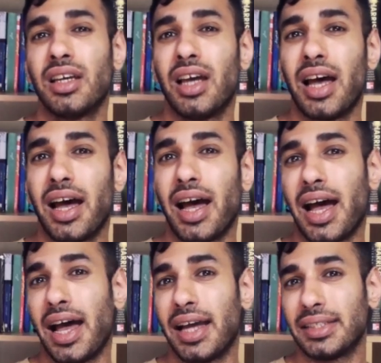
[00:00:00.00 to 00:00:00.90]

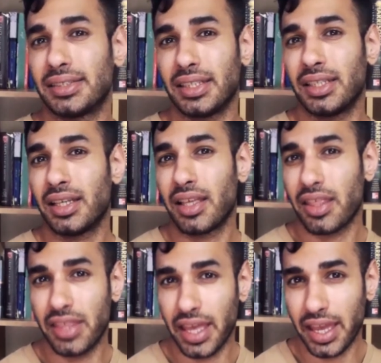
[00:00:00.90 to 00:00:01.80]
and
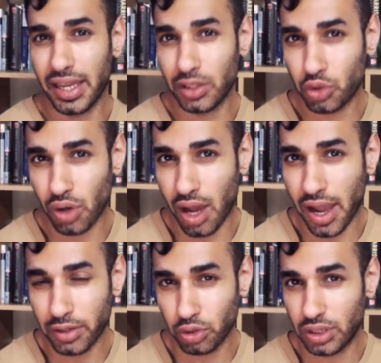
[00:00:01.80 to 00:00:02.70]
they try to
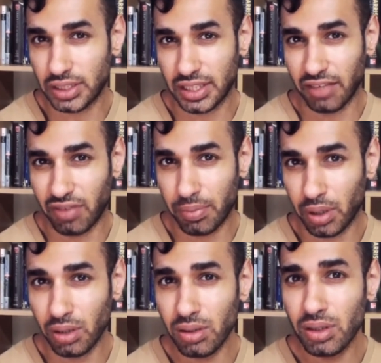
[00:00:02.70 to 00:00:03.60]
deceive people,
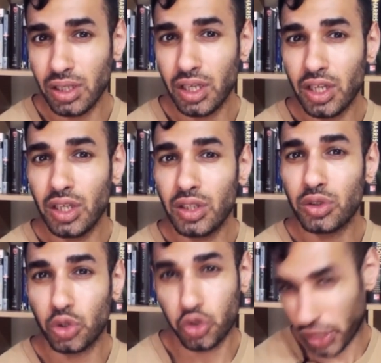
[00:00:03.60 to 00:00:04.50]
to
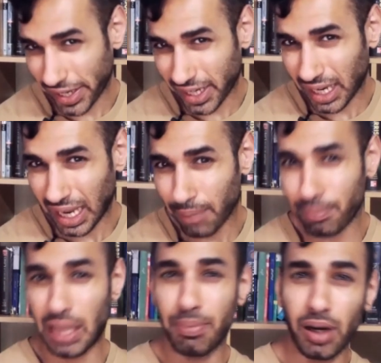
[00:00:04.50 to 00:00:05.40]
trick
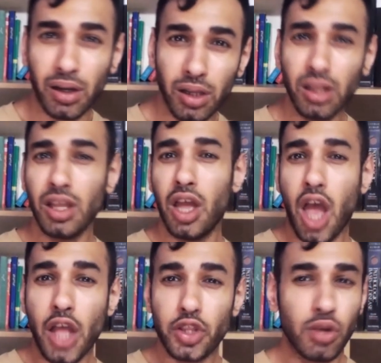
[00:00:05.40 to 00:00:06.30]
people,
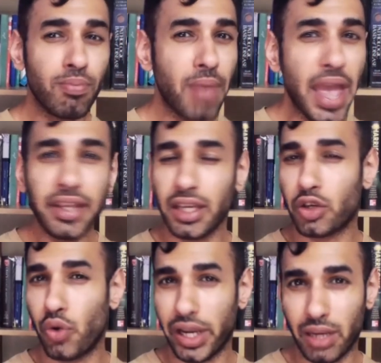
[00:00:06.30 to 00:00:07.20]
to make a
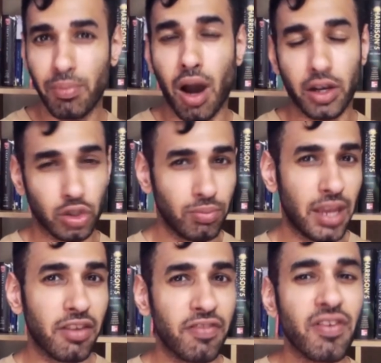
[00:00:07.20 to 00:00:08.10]
quick buck, to make
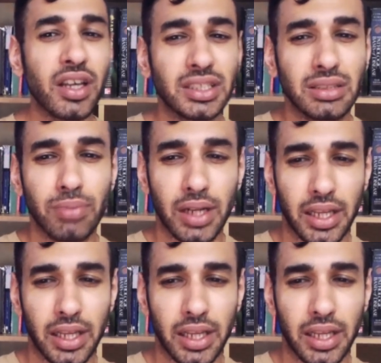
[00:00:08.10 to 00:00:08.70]
fast money.